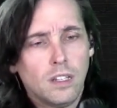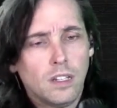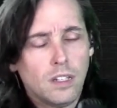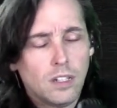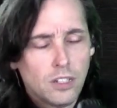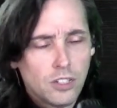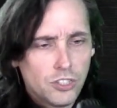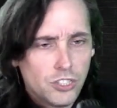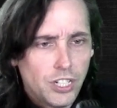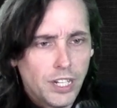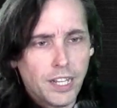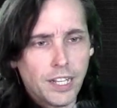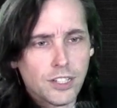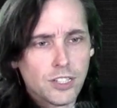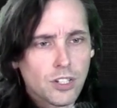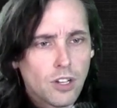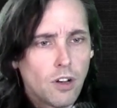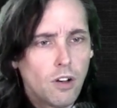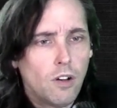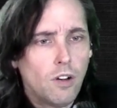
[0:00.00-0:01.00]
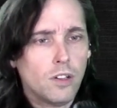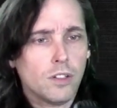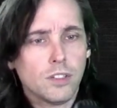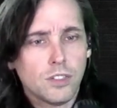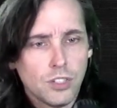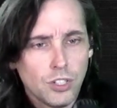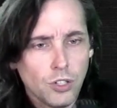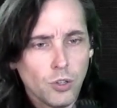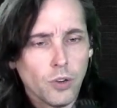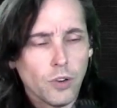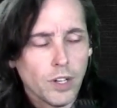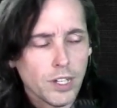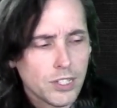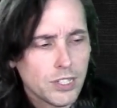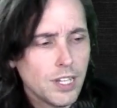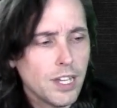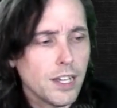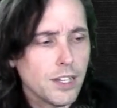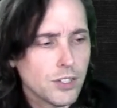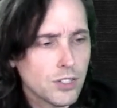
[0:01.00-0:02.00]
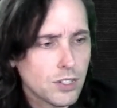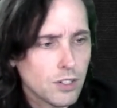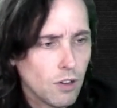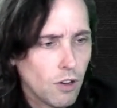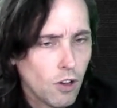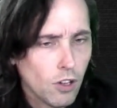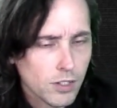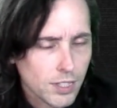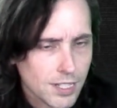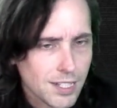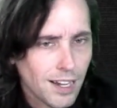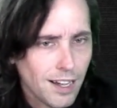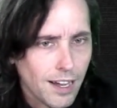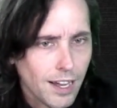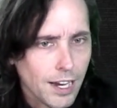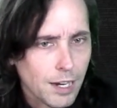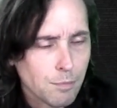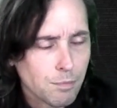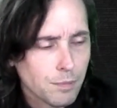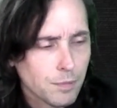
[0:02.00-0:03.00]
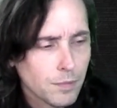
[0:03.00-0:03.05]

to assist all the time.